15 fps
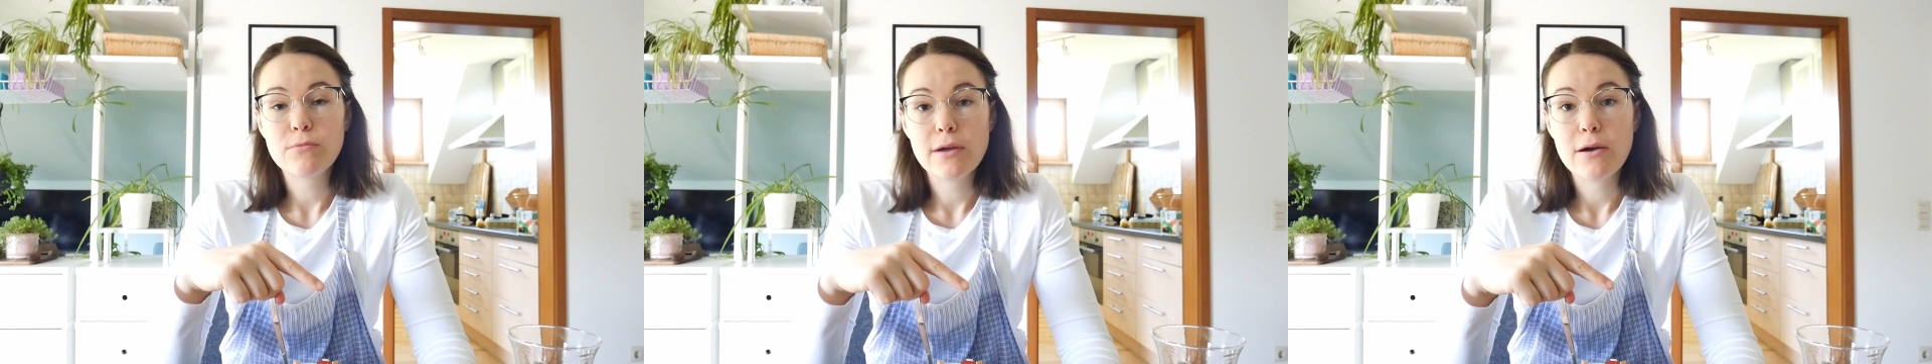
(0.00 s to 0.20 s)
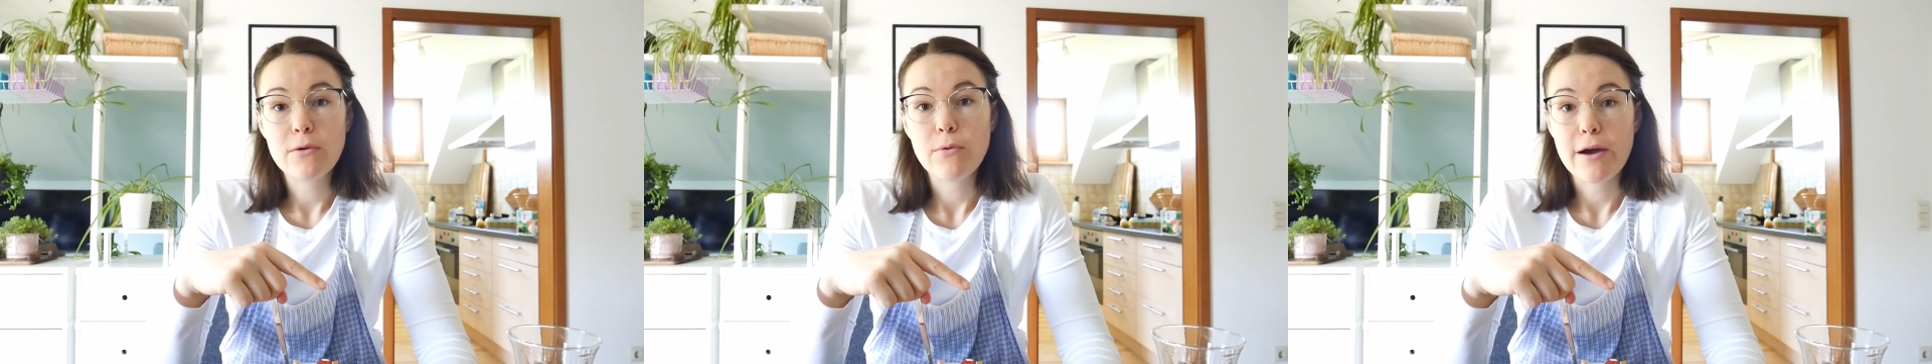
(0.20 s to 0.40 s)

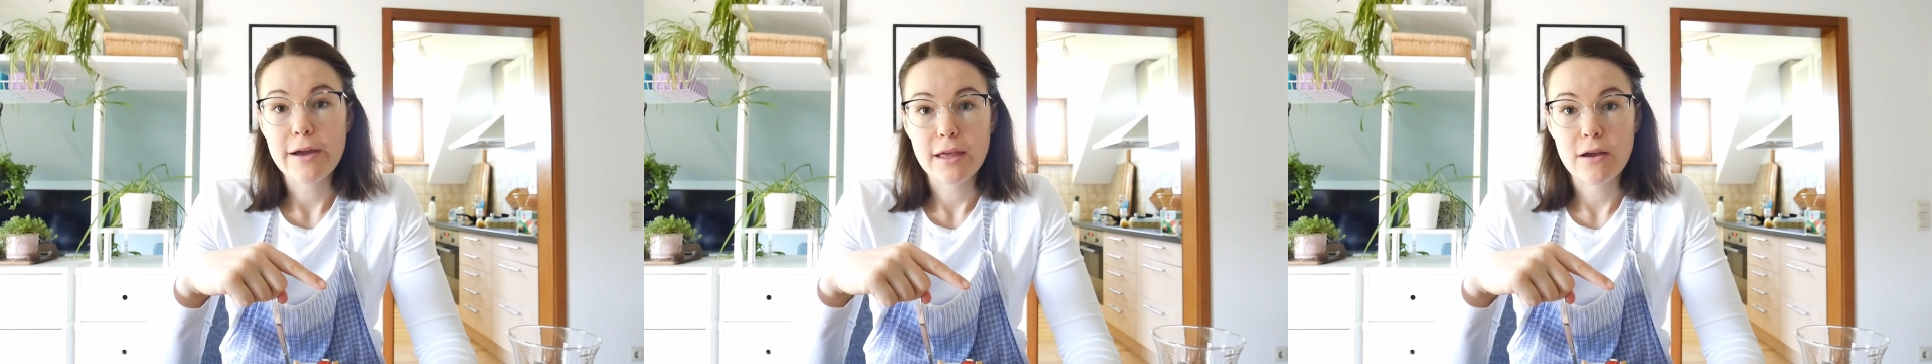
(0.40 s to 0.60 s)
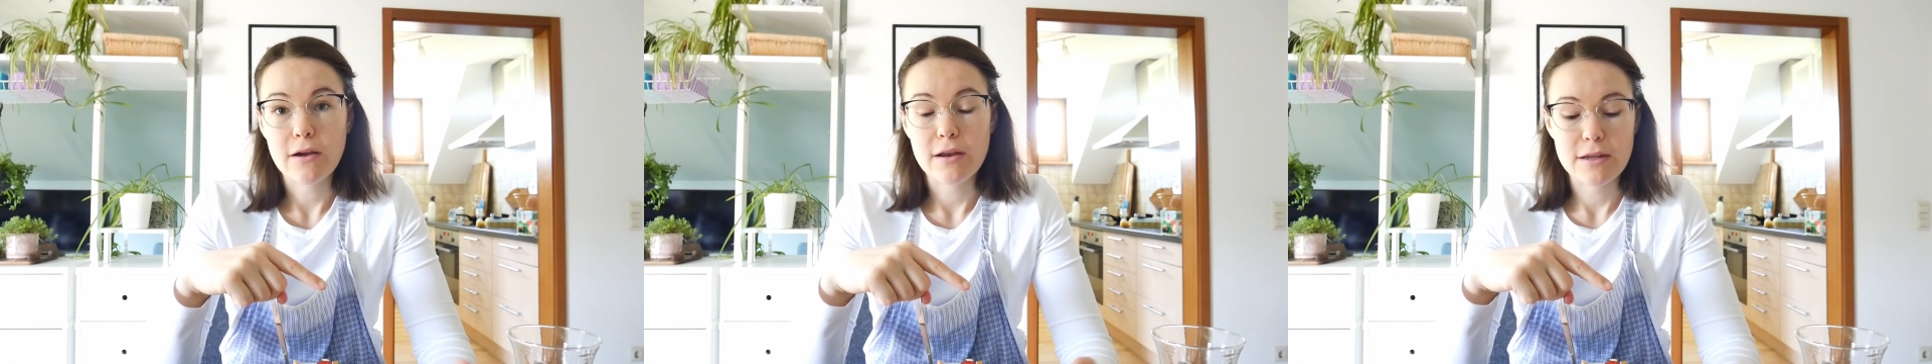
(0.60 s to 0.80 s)
we are
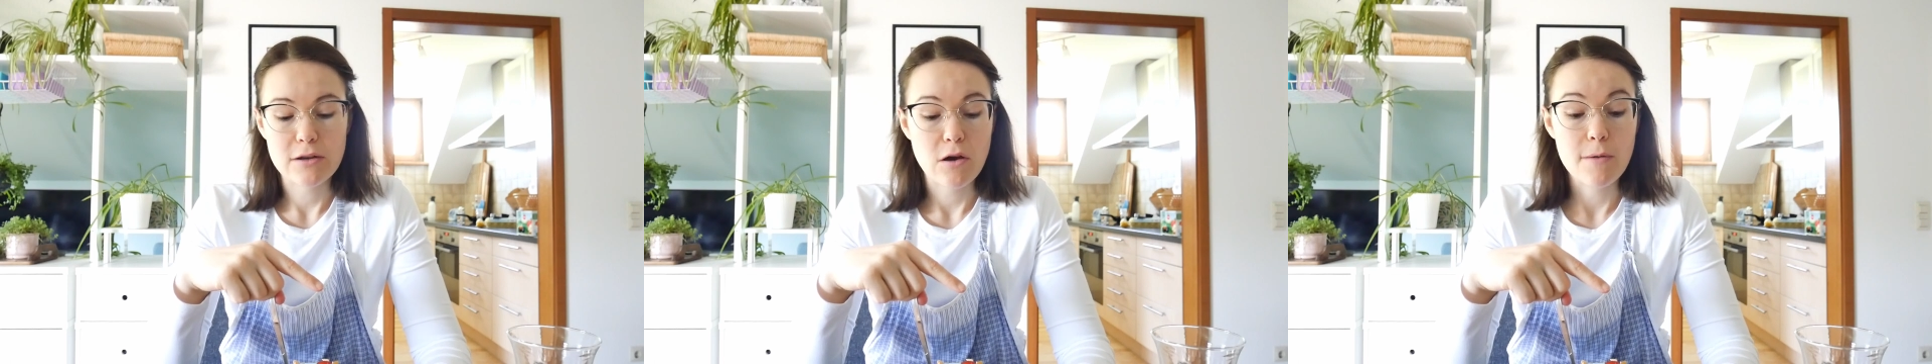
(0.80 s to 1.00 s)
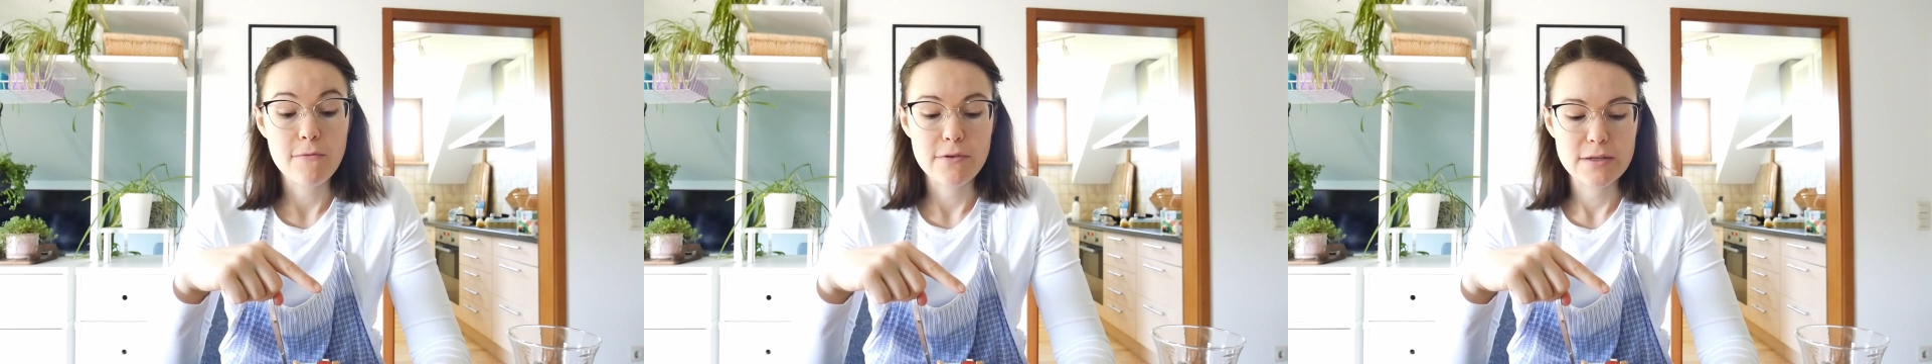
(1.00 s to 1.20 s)
working on it
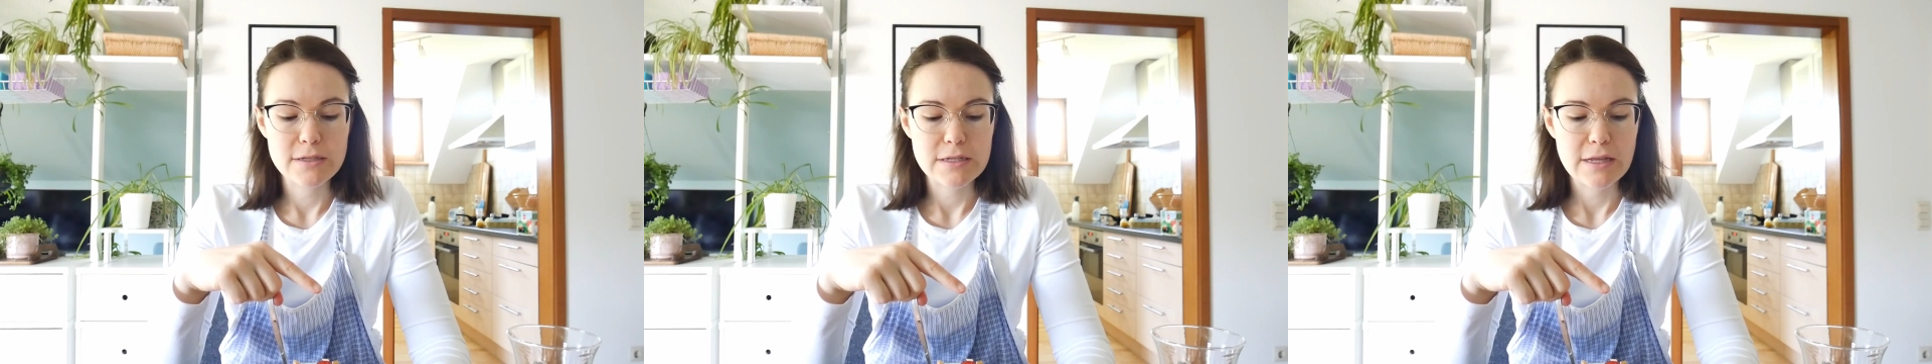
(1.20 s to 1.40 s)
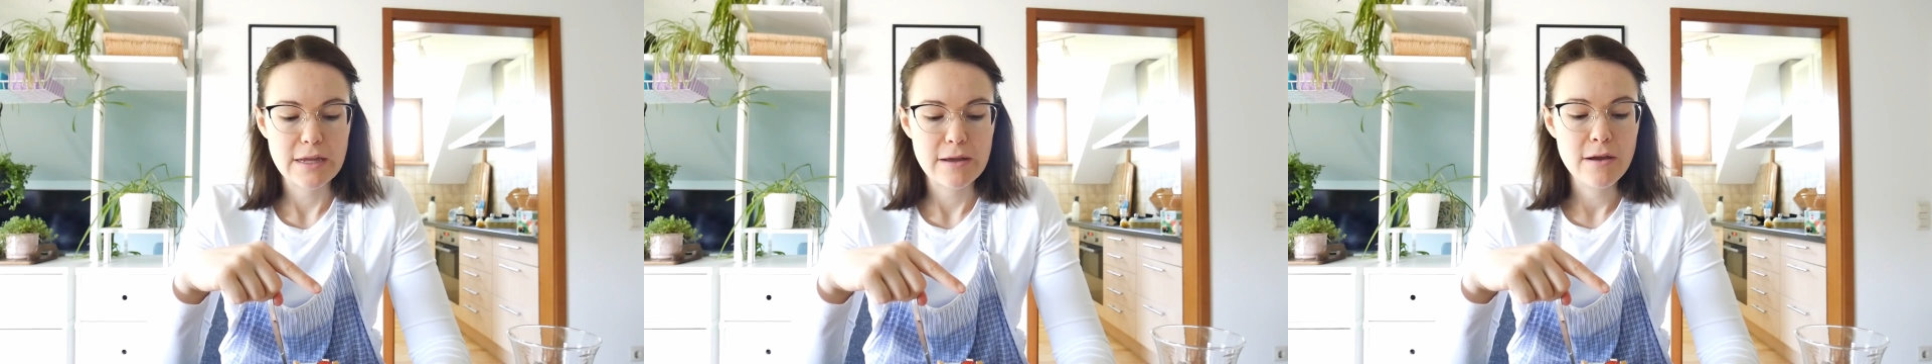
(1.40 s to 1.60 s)

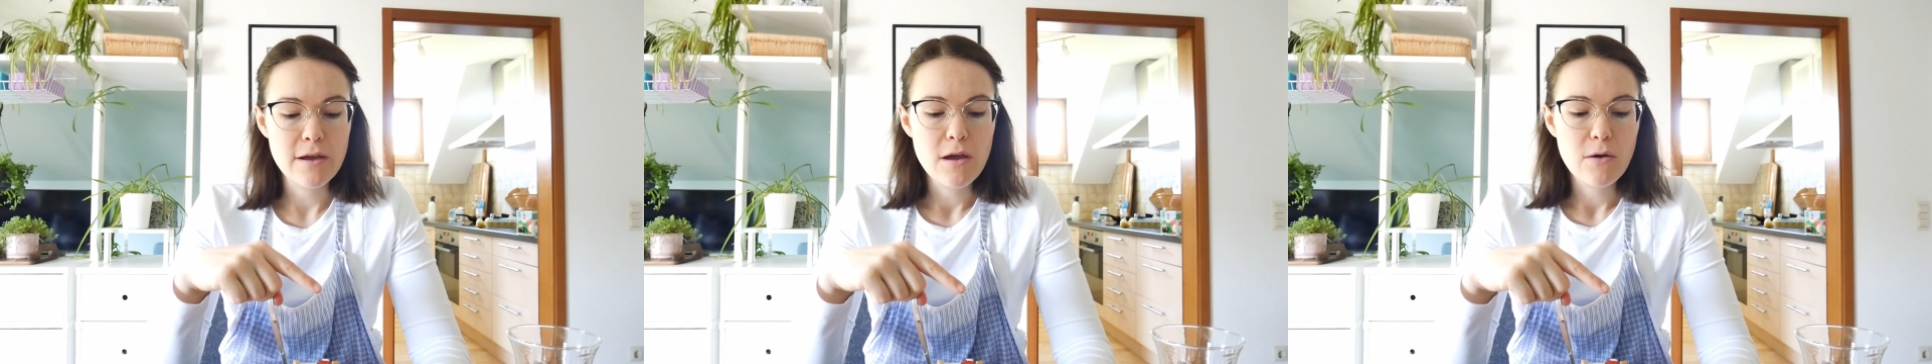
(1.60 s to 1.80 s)
obviously.